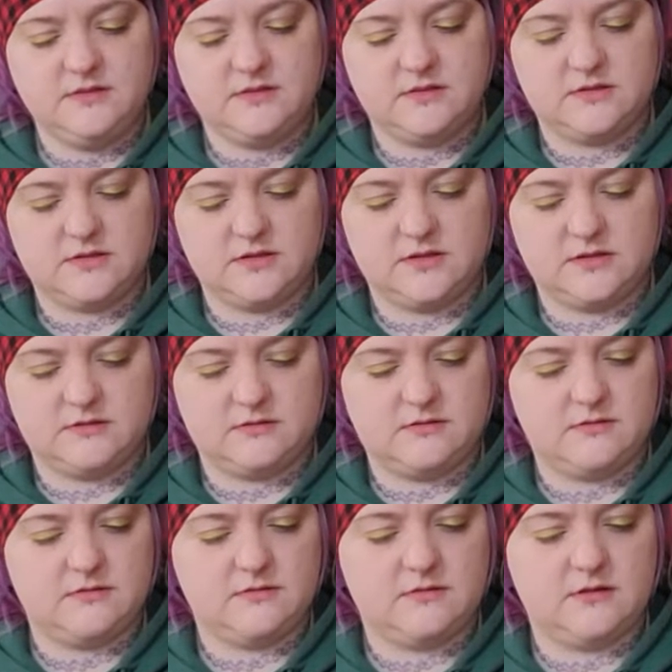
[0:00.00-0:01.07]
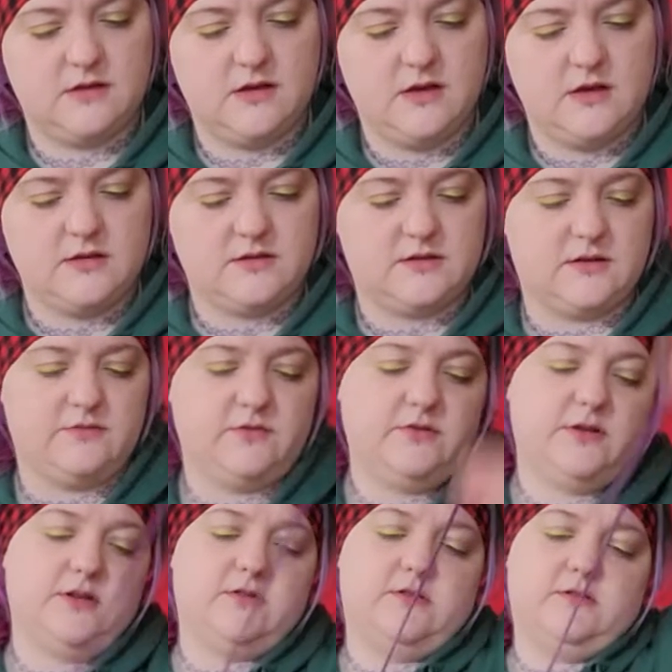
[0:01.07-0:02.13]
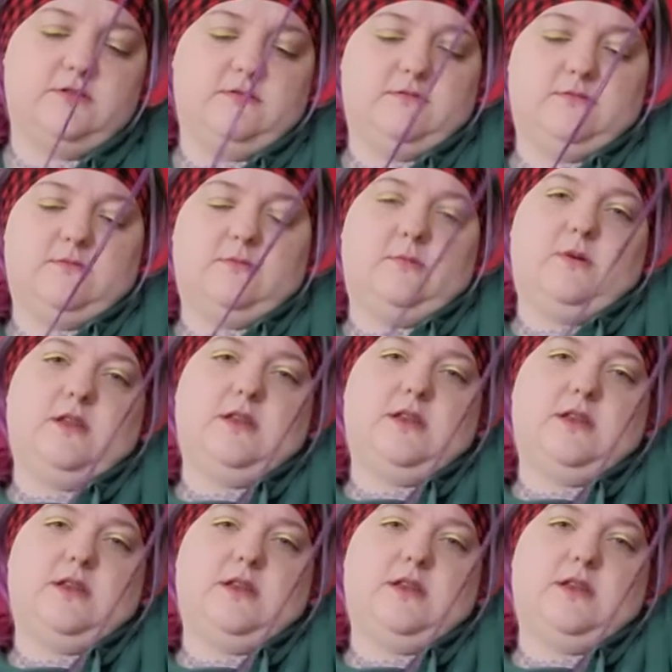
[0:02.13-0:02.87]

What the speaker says: just gonna. So I've already cut what